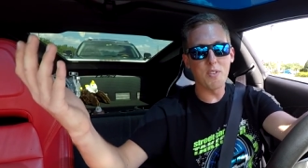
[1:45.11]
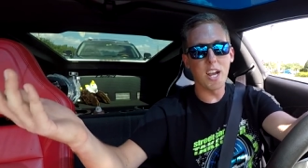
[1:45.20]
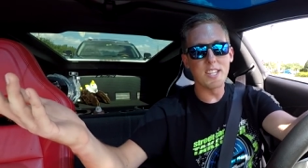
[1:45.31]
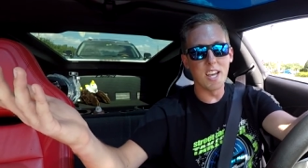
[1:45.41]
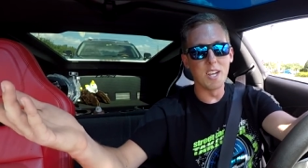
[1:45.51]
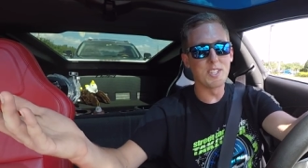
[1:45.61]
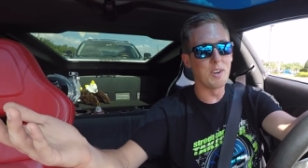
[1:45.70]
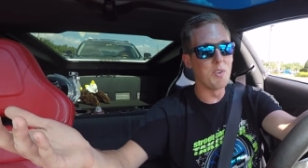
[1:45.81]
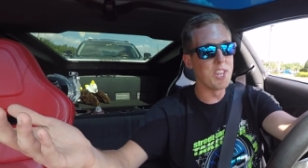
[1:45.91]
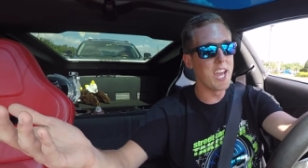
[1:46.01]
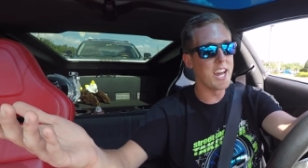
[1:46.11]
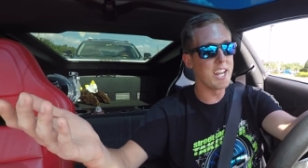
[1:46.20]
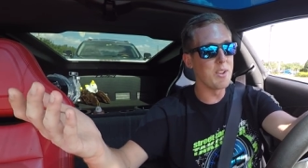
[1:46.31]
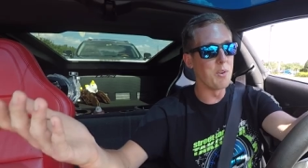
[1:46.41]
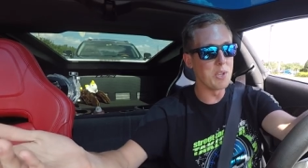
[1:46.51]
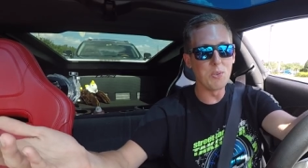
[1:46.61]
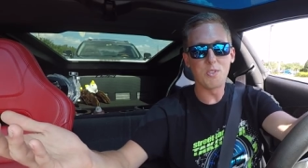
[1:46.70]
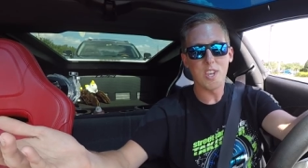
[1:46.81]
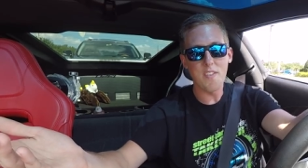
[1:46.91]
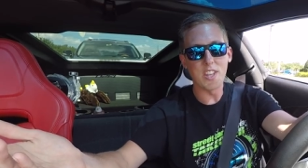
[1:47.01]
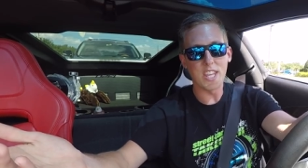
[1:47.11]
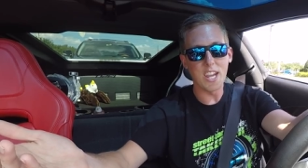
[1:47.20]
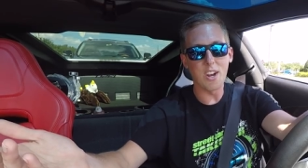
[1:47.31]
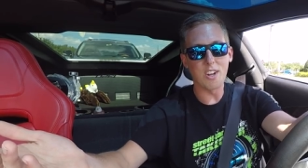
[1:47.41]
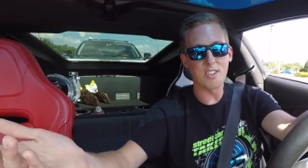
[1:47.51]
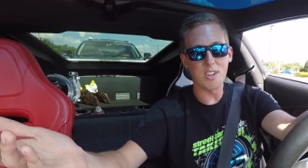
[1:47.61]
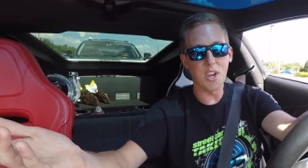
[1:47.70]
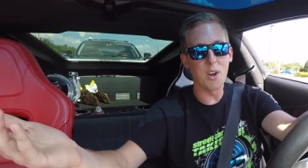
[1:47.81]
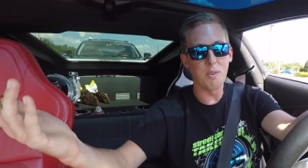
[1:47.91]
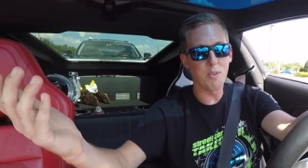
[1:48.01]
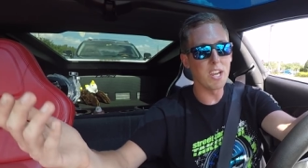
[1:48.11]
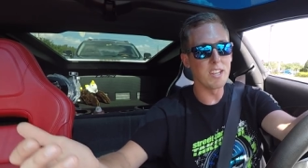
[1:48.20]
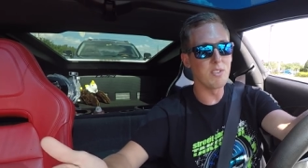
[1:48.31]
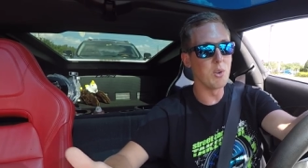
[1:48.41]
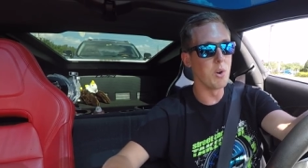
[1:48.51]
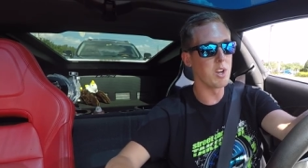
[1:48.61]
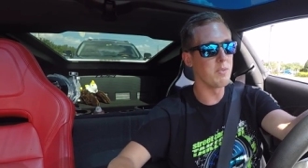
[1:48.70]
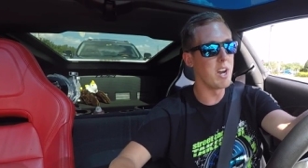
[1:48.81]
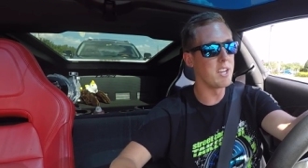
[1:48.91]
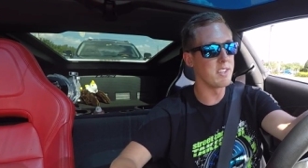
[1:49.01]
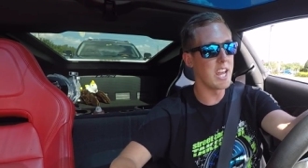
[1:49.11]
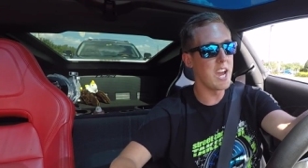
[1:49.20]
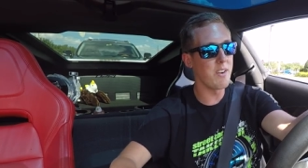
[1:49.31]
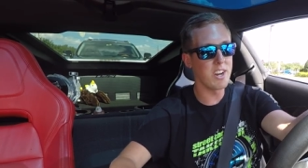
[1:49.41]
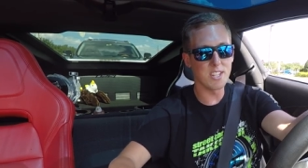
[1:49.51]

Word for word: after I tell someone that I don't use seventh gear to go freaking 200 miles an hour,